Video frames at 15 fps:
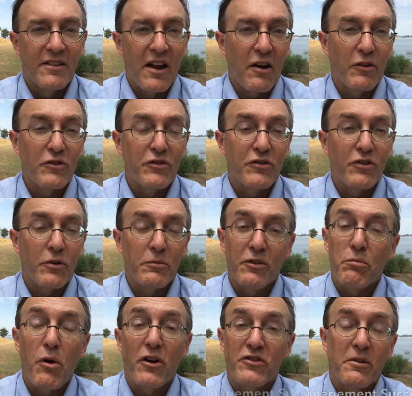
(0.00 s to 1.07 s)
Now, in terms
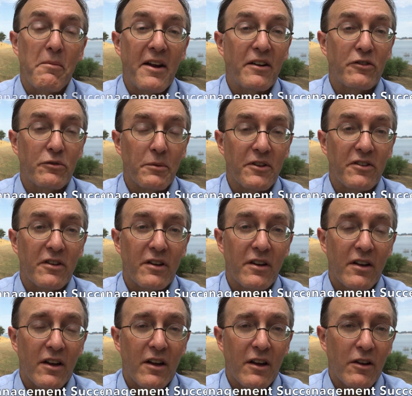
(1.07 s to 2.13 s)
of project management,
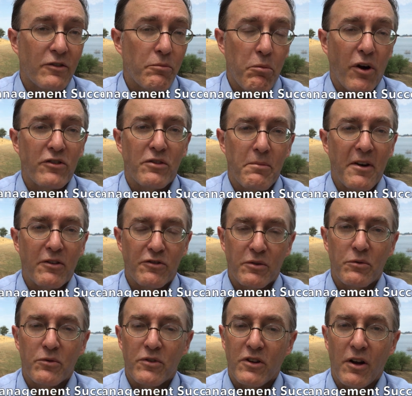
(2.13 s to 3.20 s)
so project
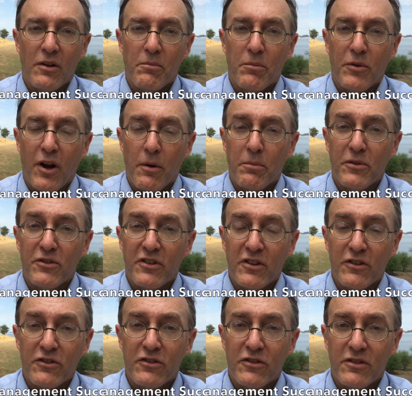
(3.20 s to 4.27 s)
management
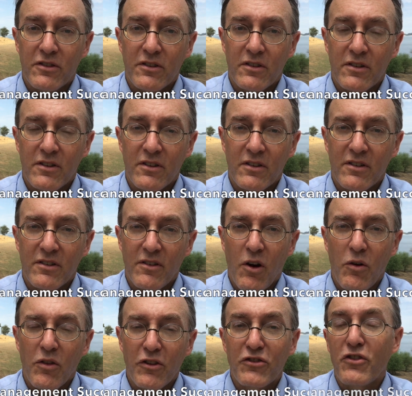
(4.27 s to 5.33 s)
encompasses
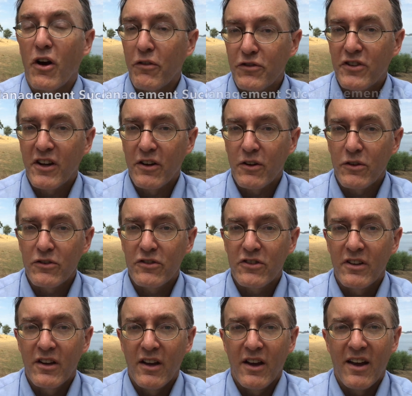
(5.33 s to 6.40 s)
all the soft
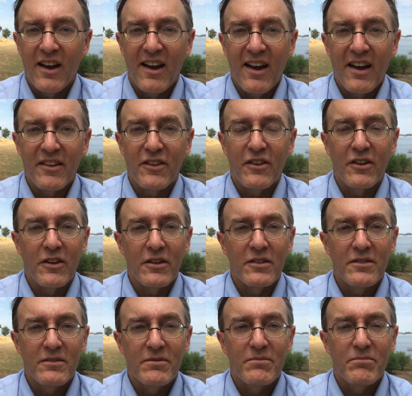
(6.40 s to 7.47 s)
skills and
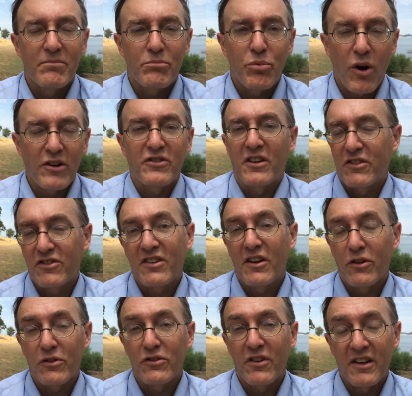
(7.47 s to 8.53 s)
the project
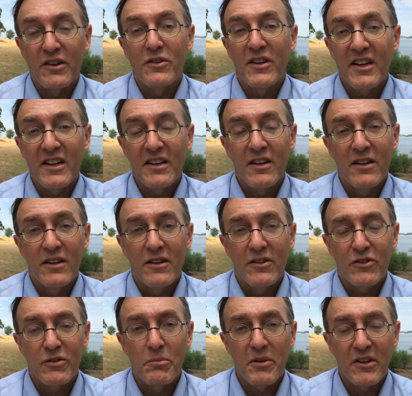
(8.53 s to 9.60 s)
skills that you need
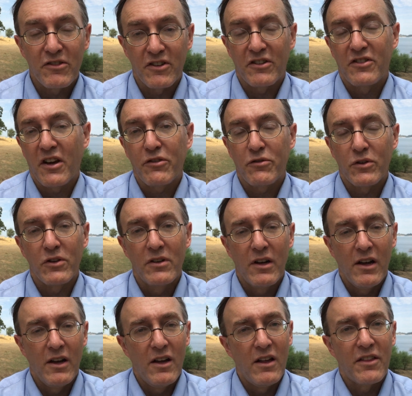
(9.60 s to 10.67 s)
to be successful.
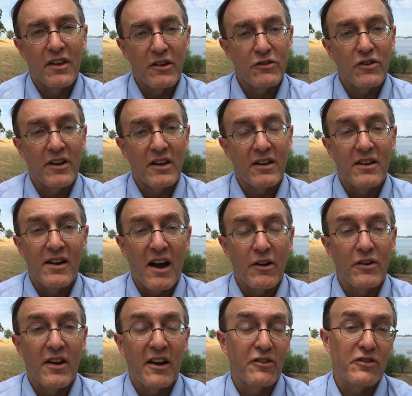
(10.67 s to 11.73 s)
Things like
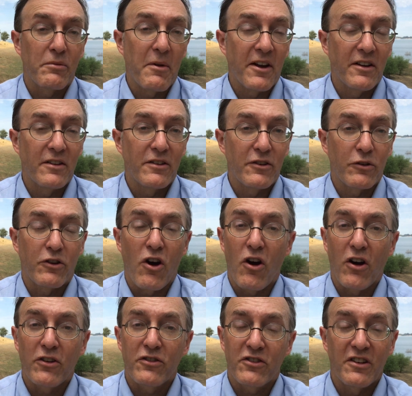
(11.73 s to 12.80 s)
how to estimate your
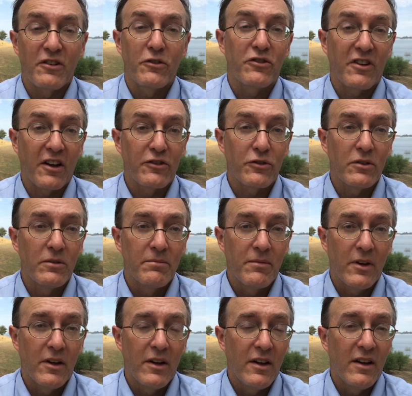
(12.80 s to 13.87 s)
cost and your schedule,
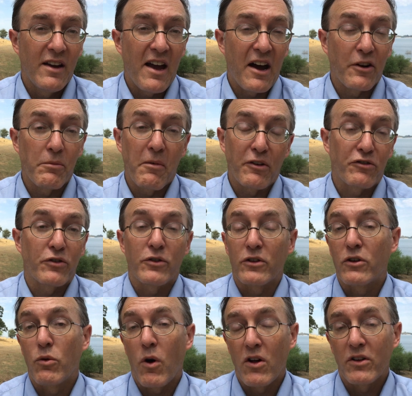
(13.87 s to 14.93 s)
how to measure
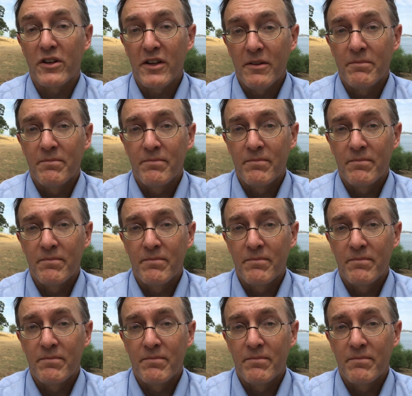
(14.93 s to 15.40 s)
your quality,